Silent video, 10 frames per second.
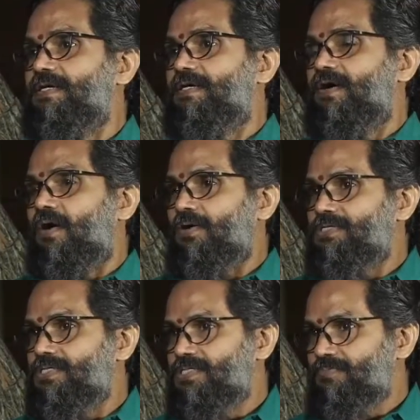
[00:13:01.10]

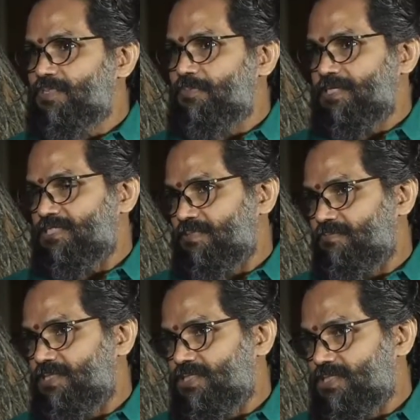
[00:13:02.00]
autism spectrum
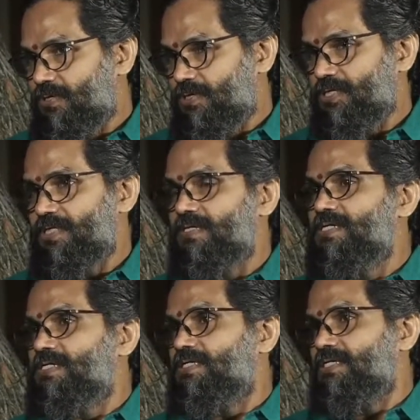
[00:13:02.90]
disorder
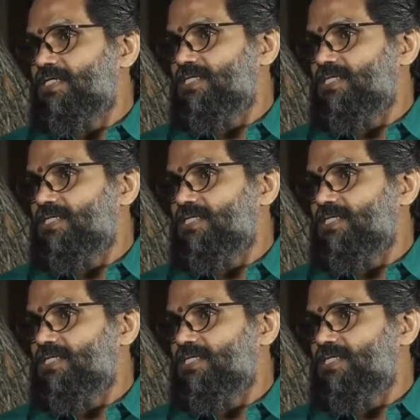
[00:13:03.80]
does